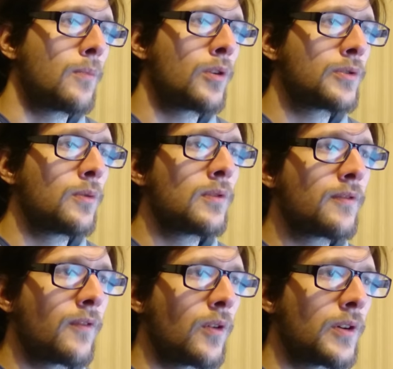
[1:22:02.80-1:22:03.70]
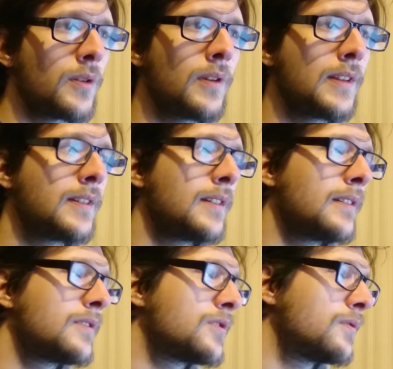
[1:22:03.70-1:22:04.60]
or more tools for
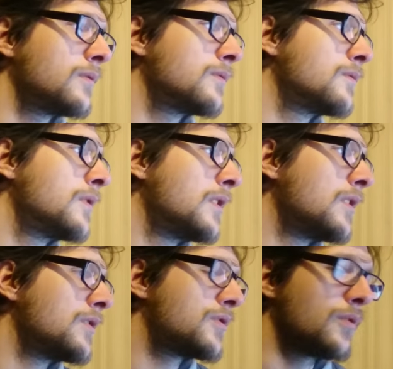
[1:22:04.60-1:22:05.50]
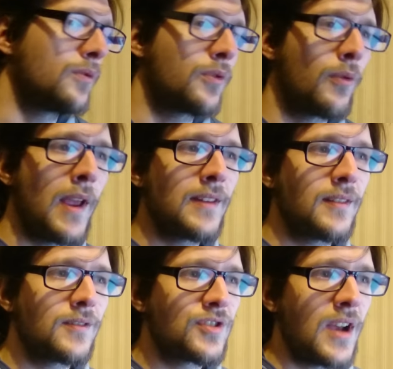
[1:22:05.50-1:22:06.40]
Unity to to
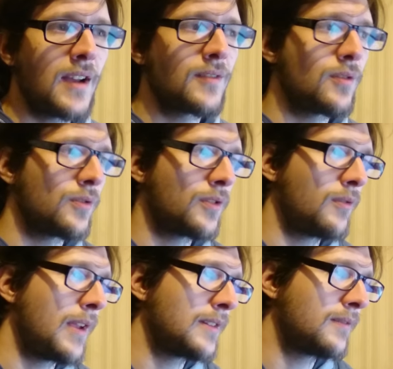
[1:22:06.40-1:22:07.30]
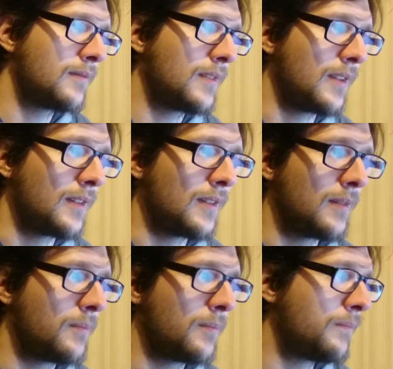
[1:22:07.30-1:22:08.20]
create chunks or create
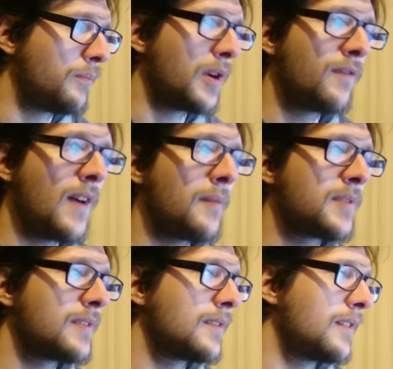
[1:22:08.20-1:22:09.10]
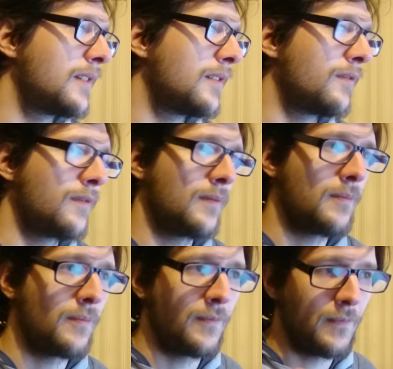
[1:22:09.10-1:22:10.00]
uh, prefabs eh,
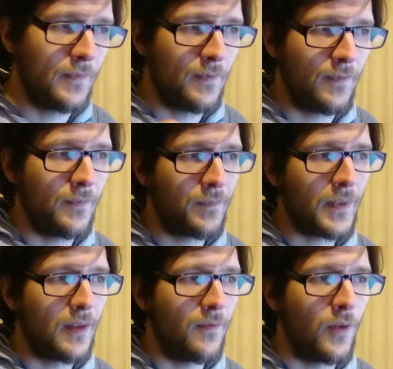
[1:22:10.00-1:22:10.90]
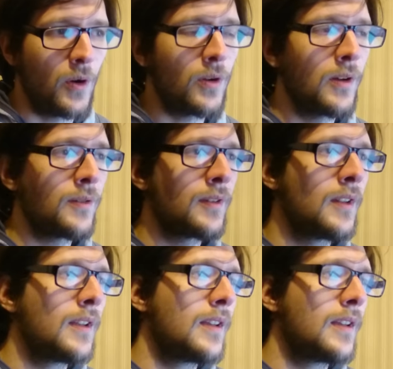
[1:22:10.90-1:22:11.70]
for Okhlos,